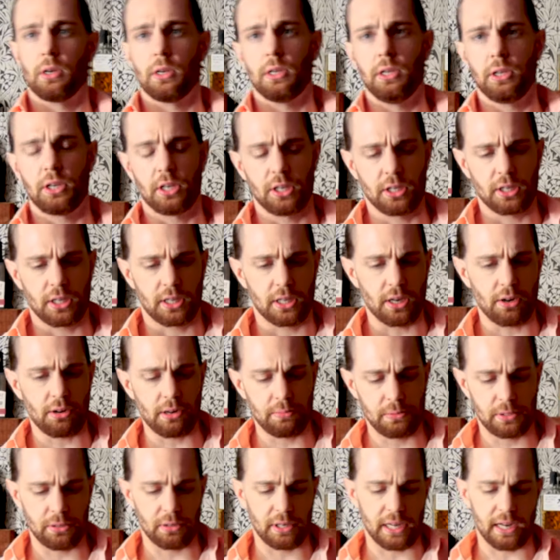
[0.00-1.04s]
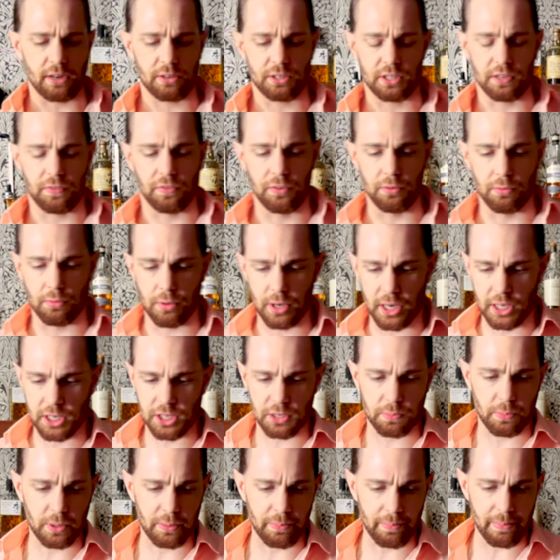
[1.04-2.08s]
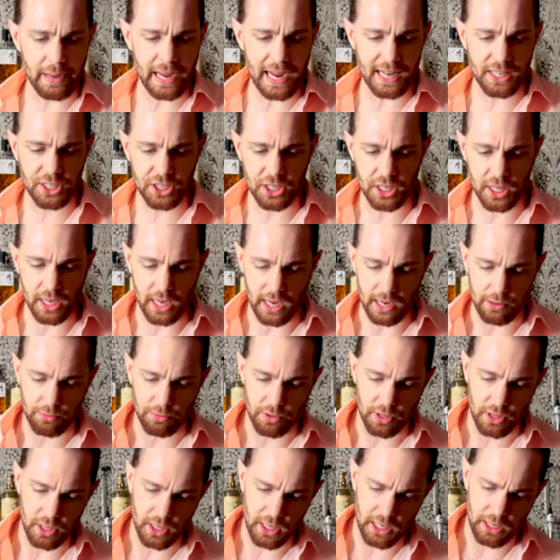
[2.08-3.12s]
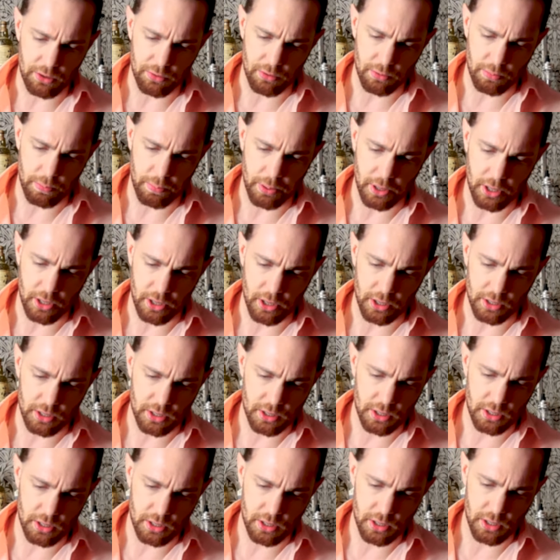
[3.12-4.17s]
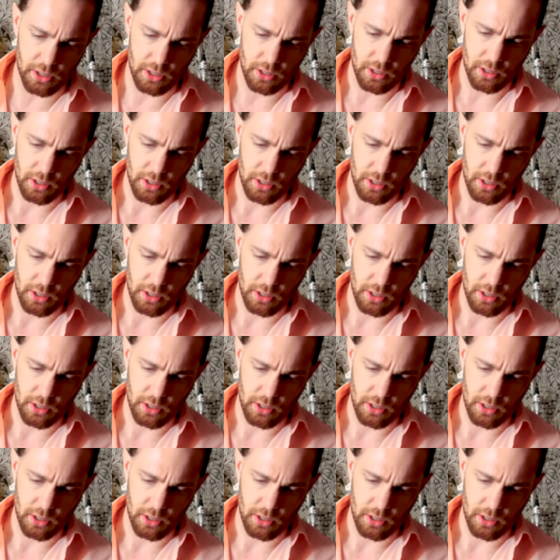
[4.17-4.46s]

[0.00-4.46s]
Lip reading: You can go up to an ounce if you wish, but match that with equal parts